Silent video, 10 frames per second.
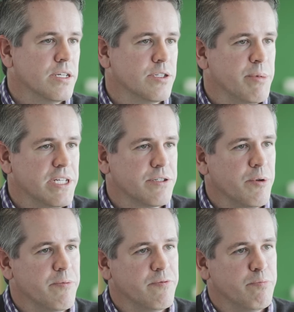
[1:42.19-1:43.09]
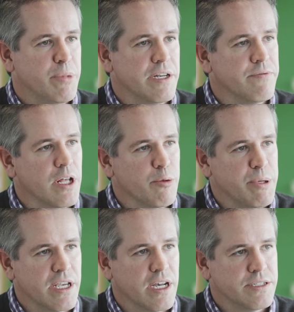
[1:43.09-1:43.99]
So basically, we've been
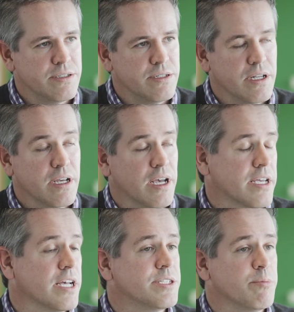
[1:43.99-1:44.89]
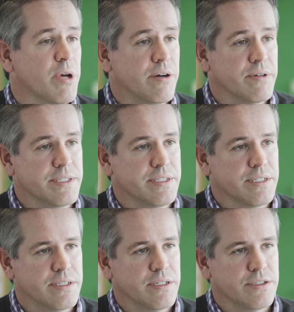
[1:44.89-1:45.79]
developing cus uh, custom
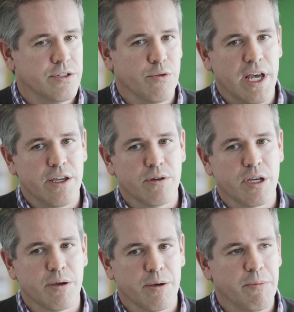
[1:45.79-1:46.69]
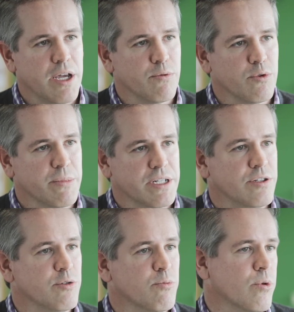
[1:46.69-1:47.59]
utterances so that you can command Roomba
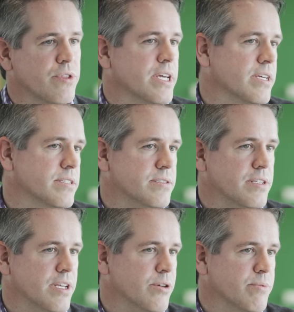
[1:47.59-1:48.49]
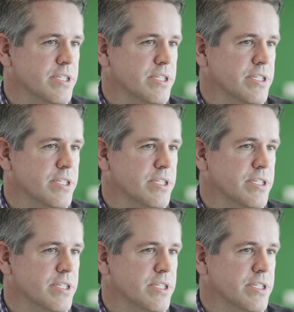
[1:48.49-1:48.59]
to do more things than you